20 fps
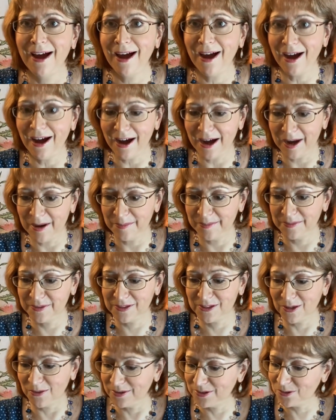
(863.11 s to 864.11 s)

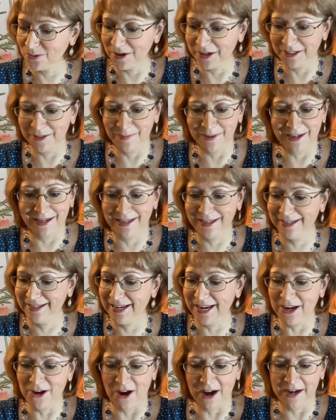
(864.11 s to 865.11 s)
So it's going to be
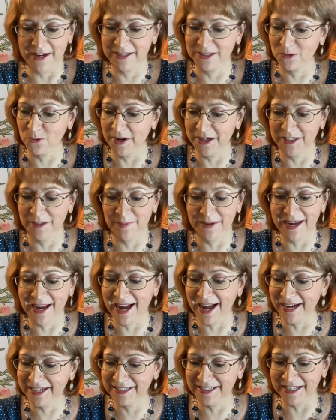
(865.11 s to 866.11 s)
chaotic. It's going to be
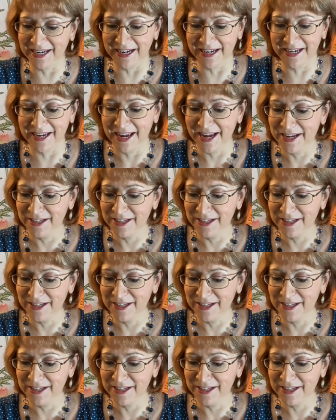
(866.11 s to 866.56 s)
hectic.